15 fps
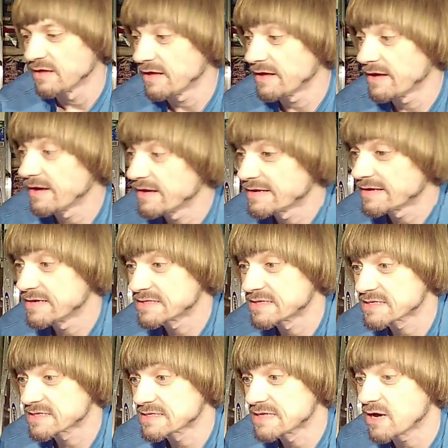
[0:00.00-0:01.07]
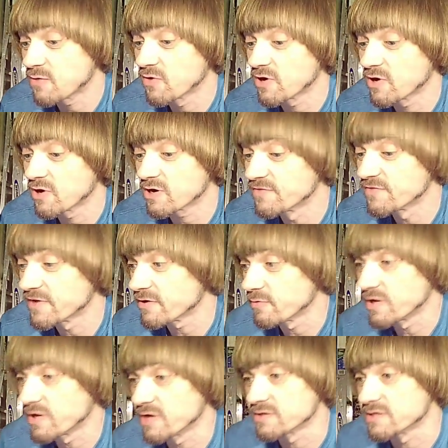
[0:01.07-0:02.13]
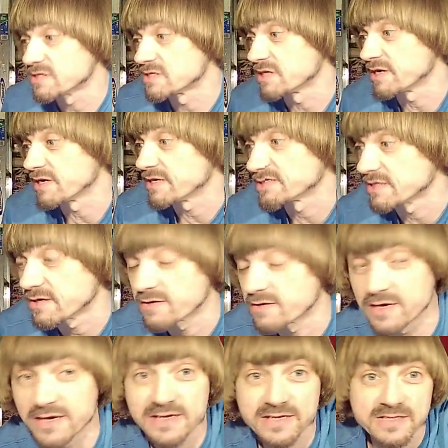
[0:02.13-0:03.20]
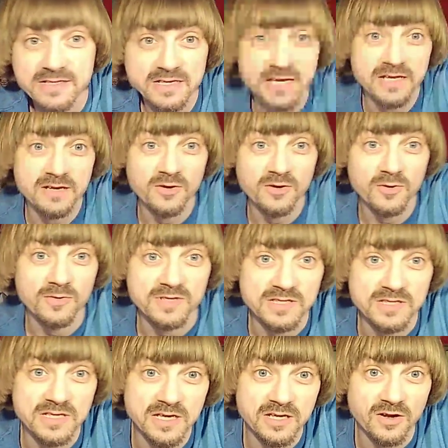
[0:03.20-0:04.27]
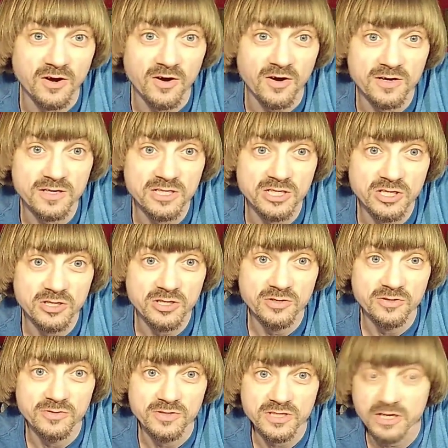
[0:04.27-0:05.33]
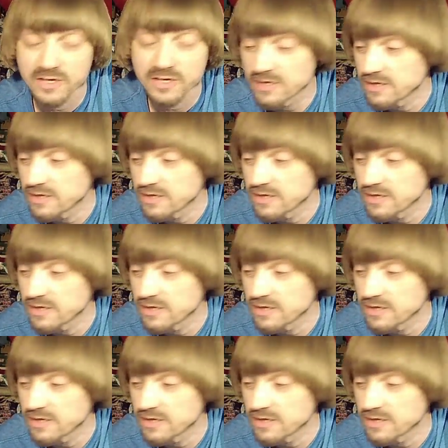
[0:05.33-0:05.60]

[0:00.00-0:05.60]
And it does not work very well these days, all right? It's getting old. It's getting hard to use.